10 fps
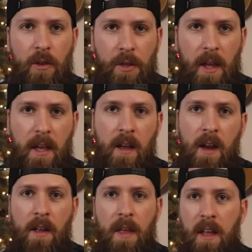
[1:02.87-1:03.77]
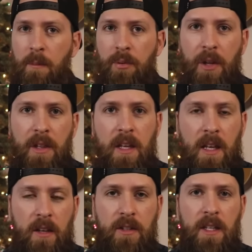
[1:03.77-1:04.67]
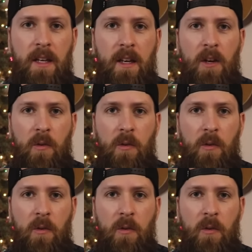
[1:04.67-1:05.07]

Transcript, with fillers: thing that completely kills it,